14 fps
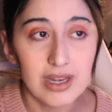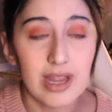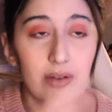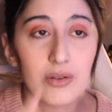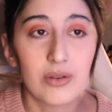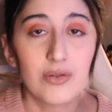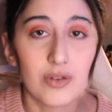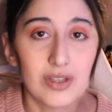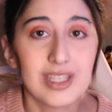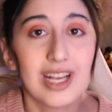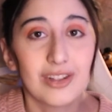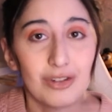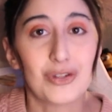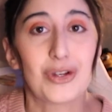Now those voice
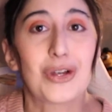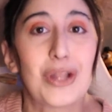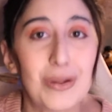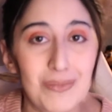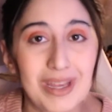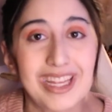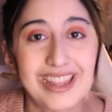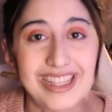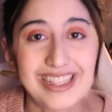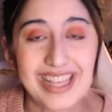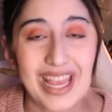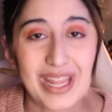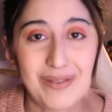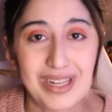actors are going to be in
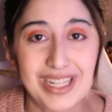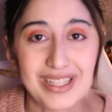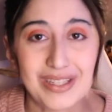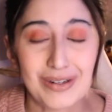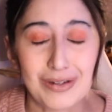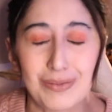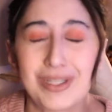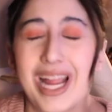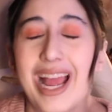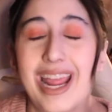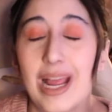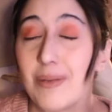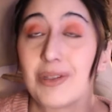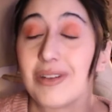this animated series, which
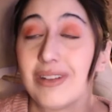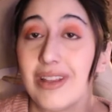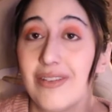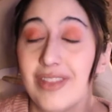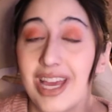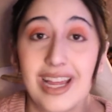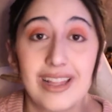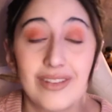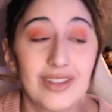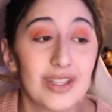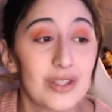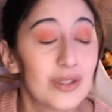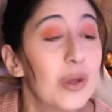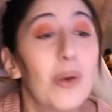I absolutely love that. I
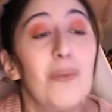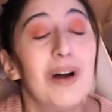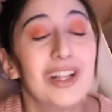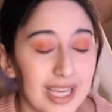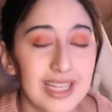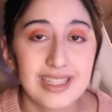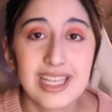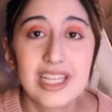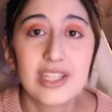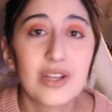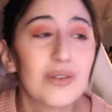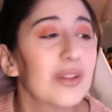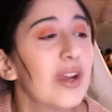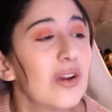love it so much. It states
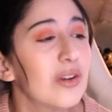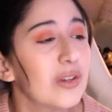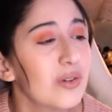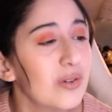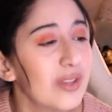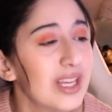here in the article